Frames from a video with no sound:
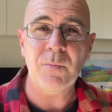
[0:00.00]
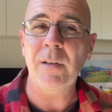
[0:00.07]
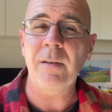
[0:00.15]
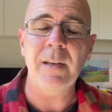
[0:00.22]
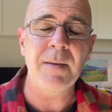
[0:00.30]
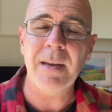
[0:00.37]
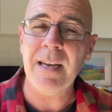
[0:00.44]
Will
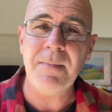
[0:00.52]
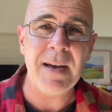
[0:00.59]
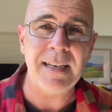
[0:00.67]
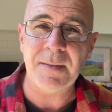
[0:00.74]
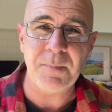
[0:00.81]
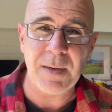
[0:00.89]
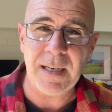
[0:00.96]
he be
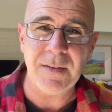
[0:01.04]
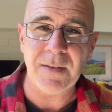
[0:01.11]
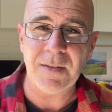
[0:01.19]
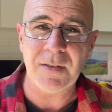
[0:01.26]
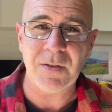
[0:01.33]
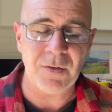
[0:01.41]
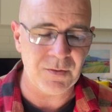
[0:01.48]
about
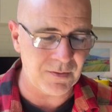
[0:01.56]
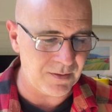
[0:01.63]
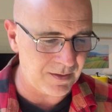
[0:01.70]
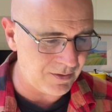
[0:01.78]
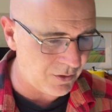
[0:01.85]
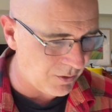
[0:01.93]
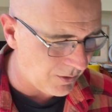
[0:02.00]
dependence
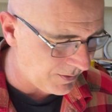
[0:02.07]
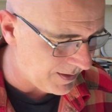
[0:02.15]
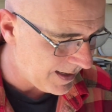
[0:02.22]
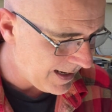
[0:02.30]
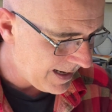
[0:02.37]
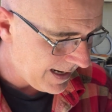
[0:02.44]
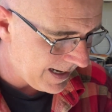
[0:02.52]
on God
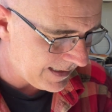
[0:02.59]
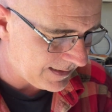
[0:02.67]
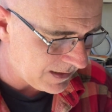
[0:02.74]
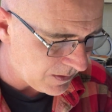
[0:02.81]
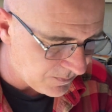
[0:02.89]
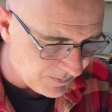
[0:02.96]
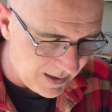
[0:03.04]
as
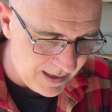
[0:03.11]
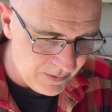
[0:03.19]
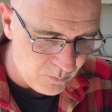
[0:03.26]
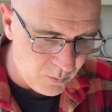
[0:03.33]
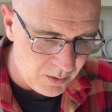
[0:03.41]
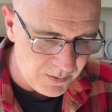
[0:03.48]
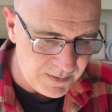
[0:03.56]
his father
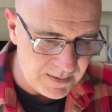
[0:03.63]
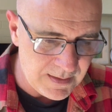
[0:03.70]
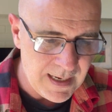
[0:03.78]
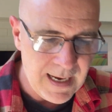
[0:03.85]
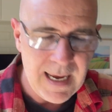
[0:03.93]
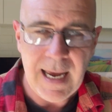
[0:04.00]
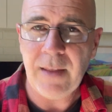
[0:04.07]
was?
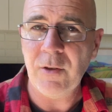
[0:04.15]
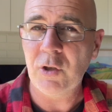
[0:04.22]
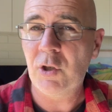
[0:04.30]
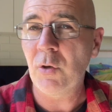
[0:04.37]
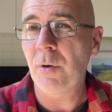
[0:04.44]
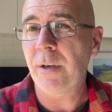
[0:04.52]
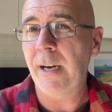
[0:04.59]
And the
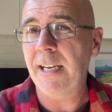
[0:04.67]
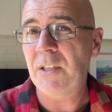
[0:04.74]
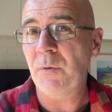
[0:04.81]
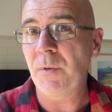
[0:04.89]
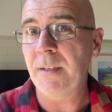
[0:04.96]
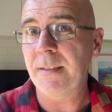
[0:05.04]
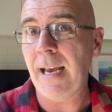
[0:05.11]
short
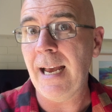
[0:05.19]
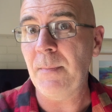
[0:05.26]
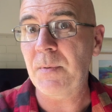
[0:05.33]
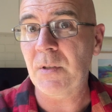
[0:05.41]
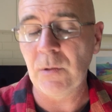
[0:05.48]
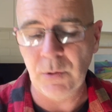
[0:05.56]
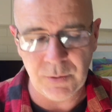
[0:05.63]
answer is
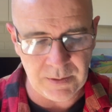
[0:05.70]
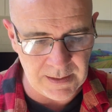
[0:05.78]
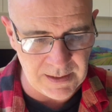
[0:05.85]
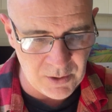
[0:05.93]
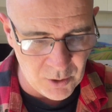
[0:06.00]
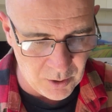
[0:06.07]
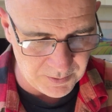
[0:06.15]
absolutely
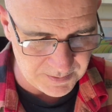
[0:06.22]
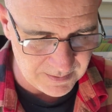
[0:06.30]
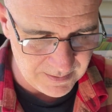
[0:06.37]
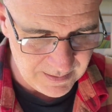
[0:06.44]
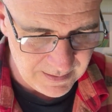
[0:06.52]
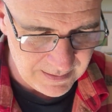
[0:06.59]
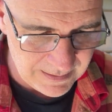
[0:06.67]
not.
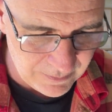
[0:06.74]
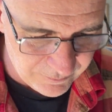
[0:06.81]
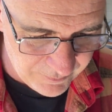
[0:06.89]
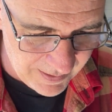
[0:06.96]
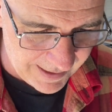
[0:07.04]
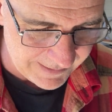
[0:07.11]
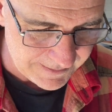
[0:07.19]
In
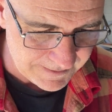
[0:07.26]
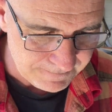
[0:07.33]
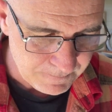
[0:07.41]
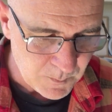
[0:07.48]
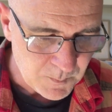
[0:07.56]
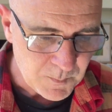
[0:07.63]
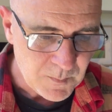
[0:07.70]
fact,
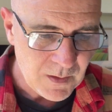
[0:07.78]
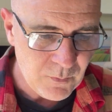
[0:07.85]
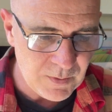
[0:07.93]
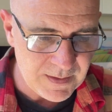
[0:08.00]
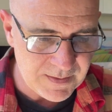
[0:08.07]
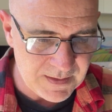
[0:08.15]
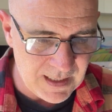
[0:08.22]
we
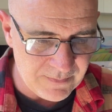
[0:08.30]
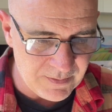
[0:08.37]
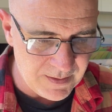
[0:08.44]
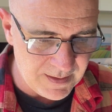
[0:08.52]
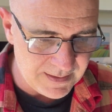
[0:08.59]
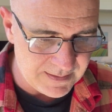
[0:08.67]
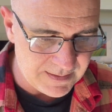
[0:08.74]
discover
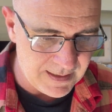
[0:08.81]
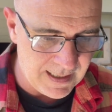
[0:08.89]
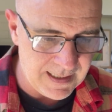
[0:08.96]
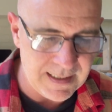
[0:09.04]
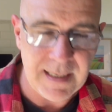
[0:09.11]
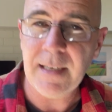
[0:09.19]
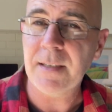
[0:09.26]

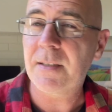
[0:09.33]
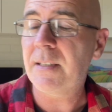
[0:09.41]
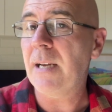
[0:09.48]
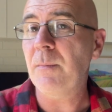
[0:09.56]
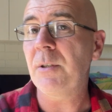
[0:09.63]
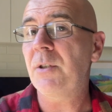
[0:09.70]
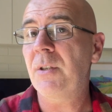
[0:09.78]
that he
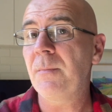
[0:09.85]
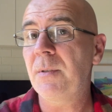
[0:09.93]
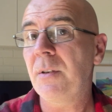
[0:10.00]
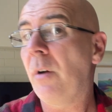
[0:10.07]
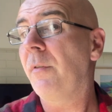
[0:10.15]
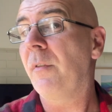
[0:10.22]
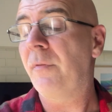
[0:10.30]
established
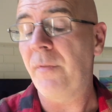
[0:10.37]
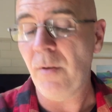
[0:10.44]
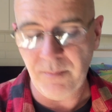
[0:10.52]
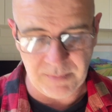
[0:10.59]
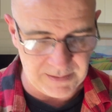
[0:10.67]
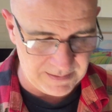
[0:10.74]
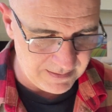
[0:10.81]
himself
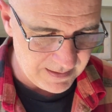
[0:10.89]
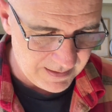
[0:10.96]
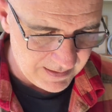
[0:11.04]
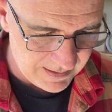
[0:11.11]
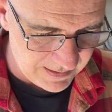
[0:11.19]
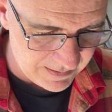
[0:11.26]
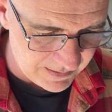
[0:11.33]
firmly
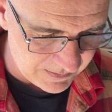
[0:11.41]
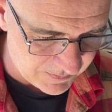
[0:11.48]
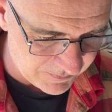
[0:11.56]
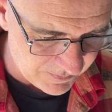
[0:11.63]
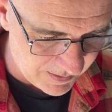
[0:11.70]
in his